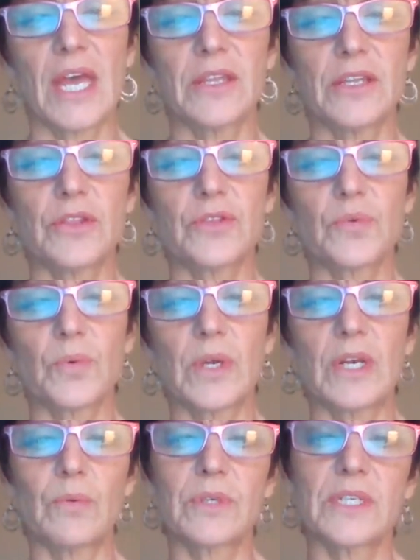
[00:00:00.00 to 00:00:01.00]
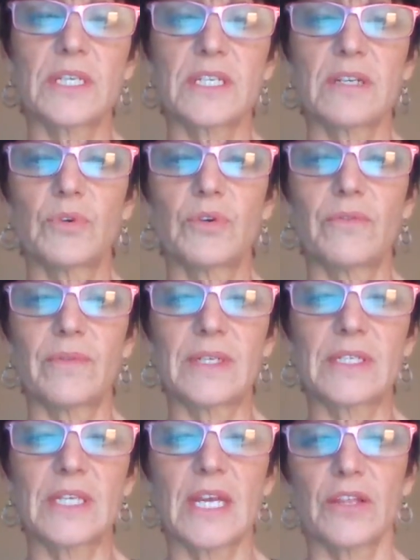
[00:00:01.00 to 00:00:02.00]
And then 3, resistant
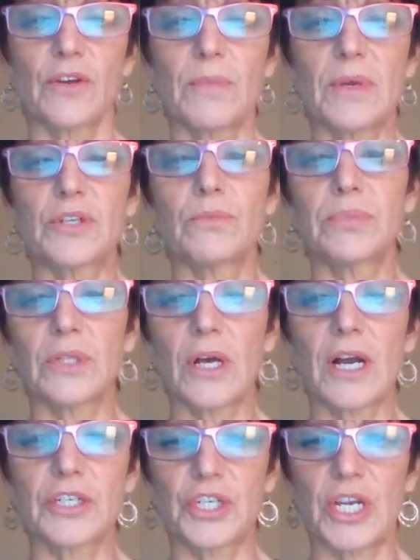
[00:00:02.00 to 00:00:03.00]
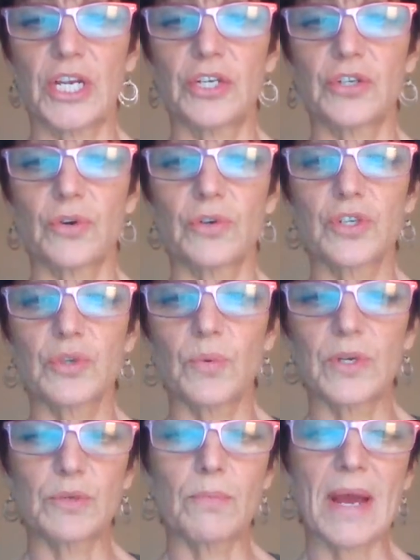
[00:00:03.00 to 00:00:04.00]
movements. They're meant to block change or
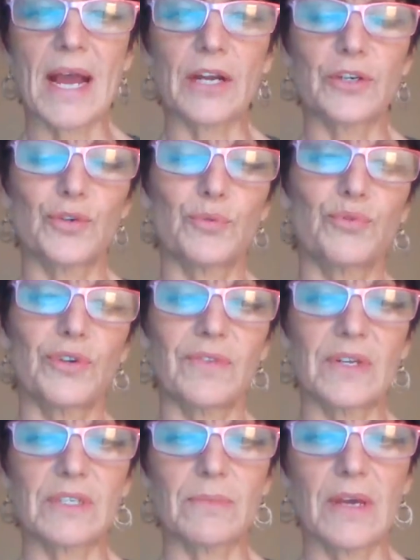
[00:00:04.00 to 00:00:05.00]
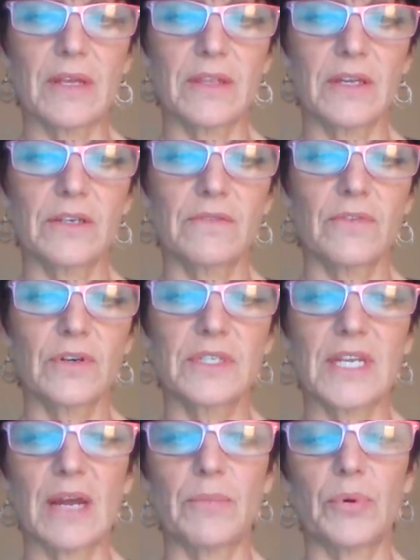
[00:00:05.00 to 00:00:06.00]
switch back to a previous method. For
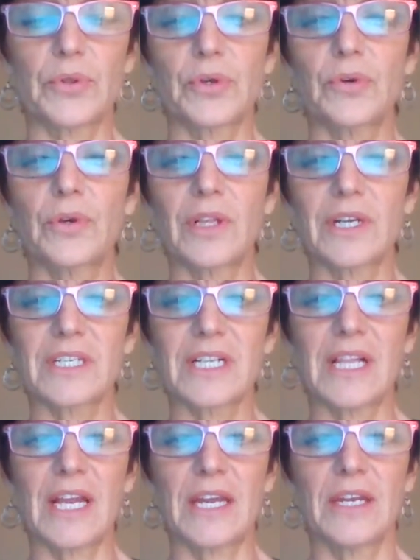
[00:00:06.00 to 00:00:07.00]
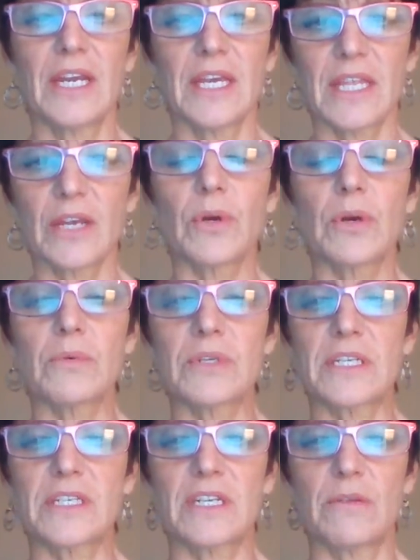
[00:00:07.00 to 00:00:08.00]
example, the Ku Klux Klan, they were a
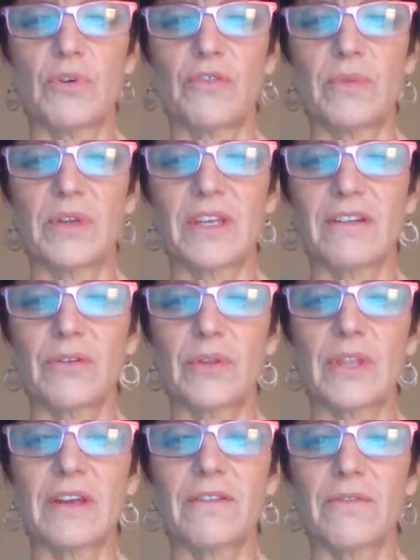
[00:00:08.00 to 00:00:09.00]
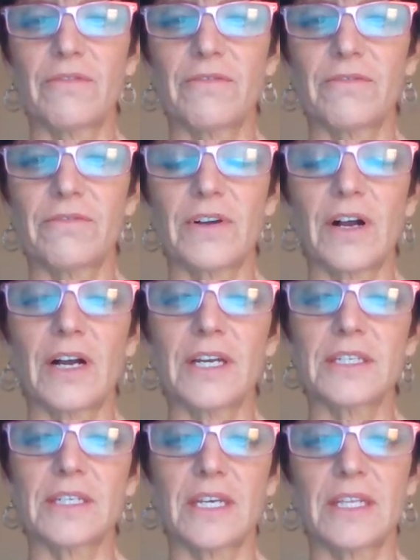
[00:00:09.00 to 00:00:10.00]
resistant movement. They
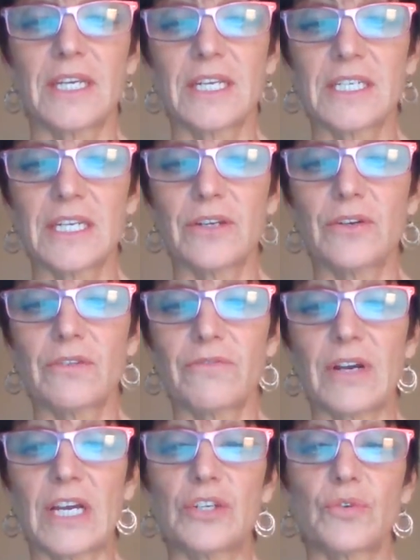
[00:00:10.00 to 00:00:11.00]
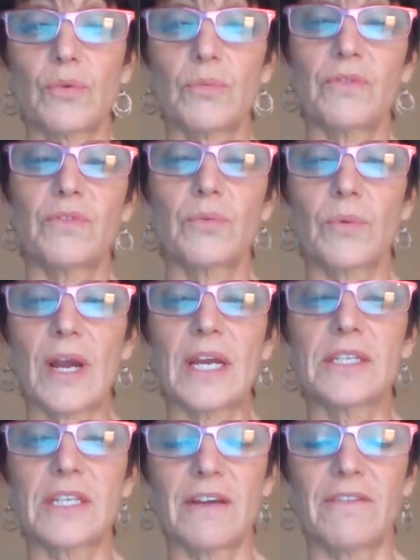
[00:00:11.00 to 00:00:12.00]
fought and they continue to fight to remove the
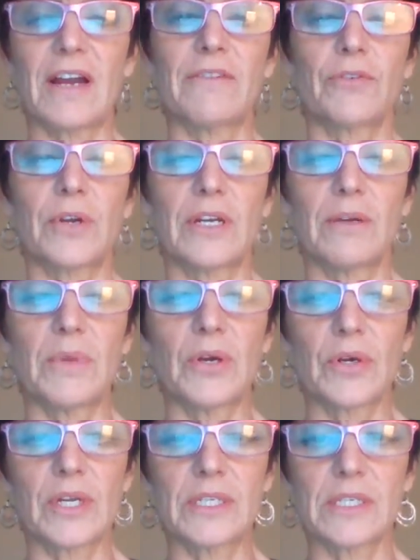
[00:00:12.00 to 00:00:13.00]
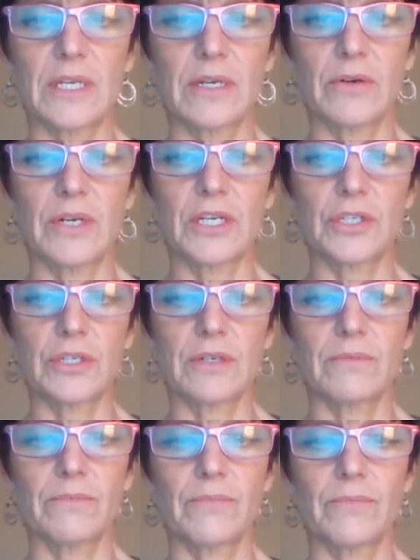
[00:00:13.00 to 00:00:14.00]
rights of African Americans in our nation.